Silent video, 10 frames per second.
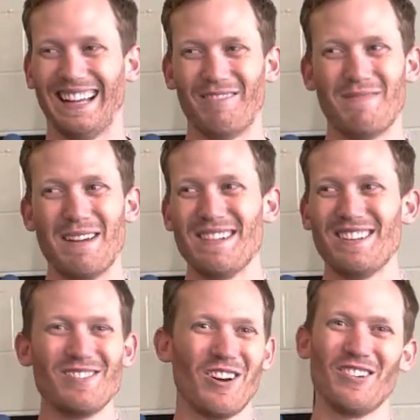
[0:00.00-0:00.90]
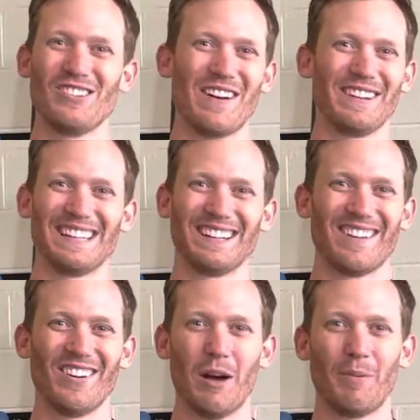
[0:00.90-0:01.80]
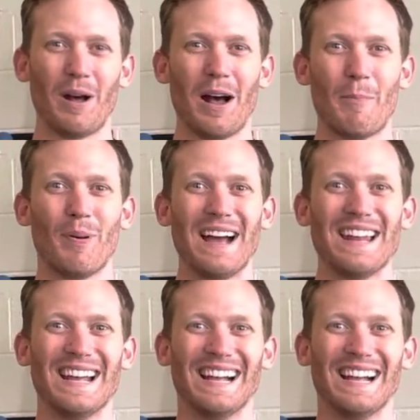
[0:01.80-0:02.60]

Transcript: maybe you know you have a kid coming up, but